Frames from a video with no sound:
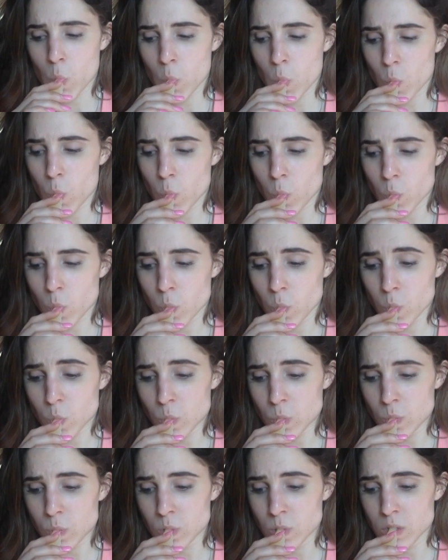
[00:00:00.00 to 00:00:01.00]

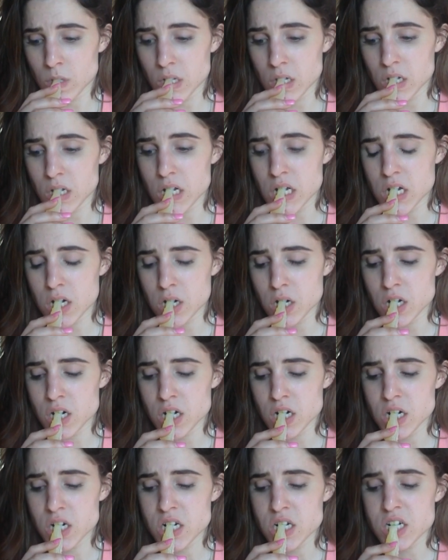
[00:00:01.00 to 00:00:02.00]

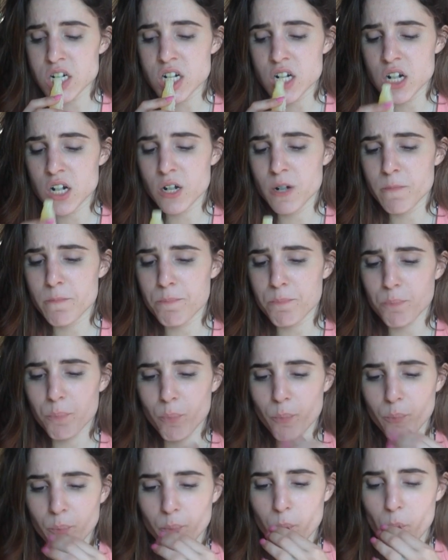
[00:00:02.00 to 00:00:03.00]

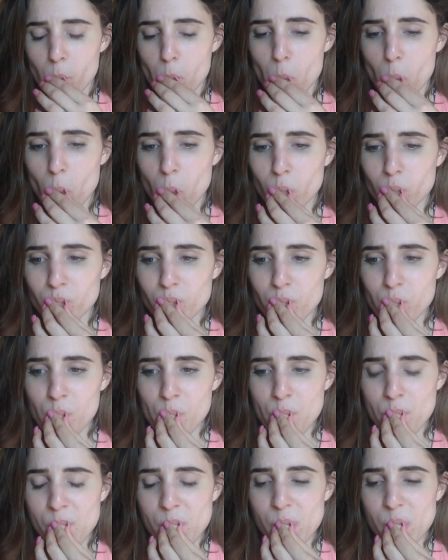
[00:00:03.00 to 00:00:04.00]

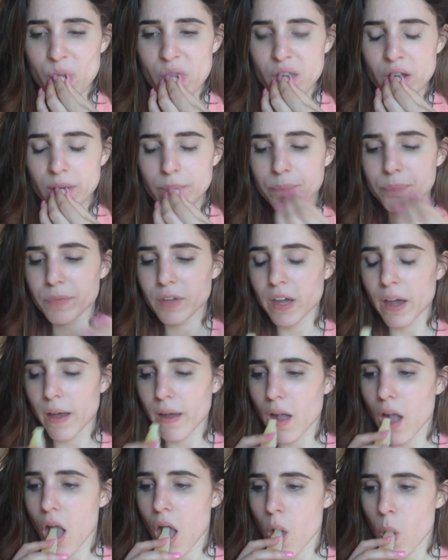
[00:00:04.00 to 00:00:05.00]

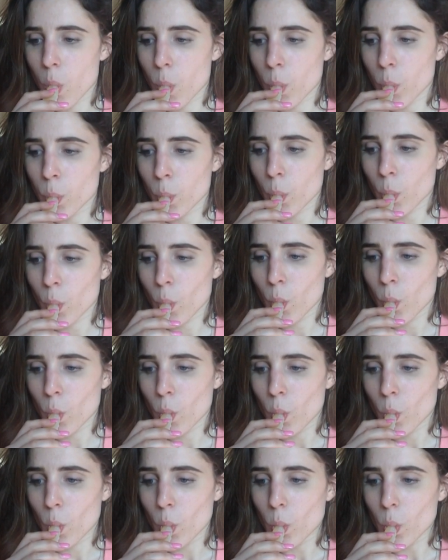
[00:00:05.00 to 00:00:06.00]

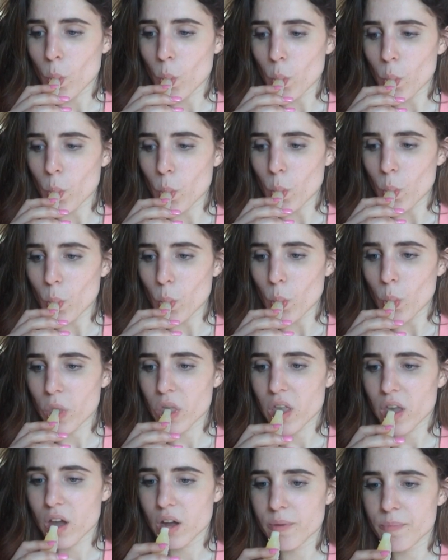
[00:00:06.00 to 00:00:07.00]
[no speech]